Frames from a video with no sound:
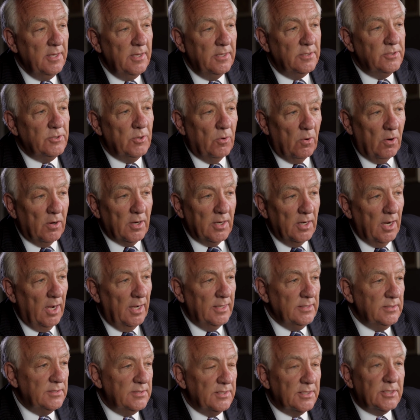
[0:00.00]
to
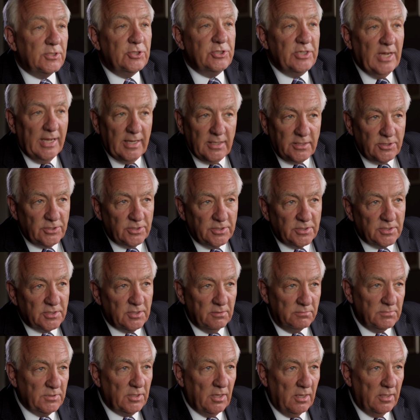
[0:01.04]
organize exchanges
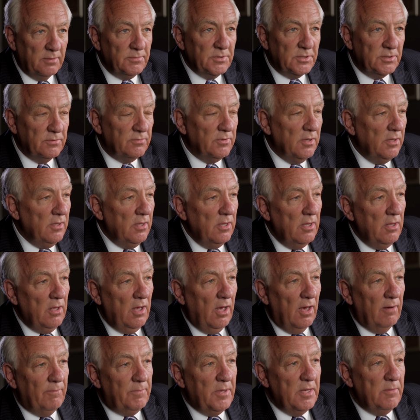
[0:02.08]
sometimes of,
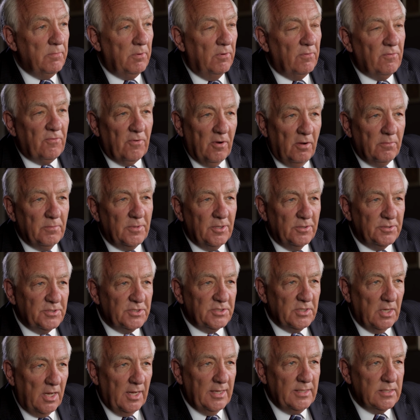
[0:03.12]
of people from those
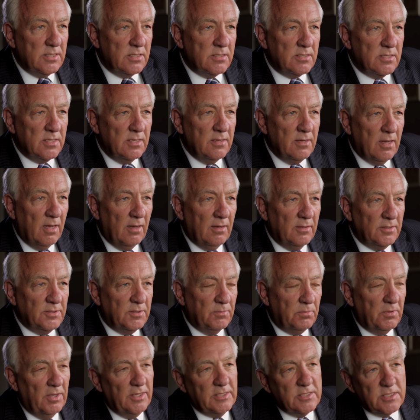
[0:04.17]
sites uh, to
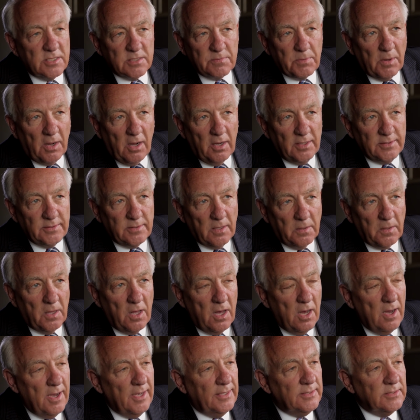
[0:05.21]
places behind the
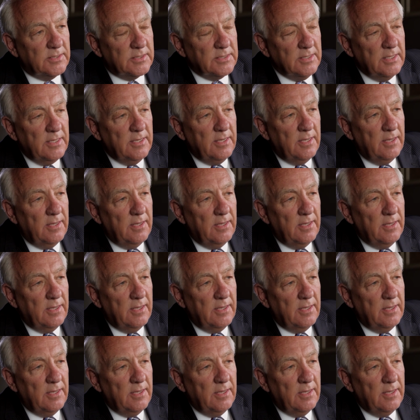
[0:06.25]
lines.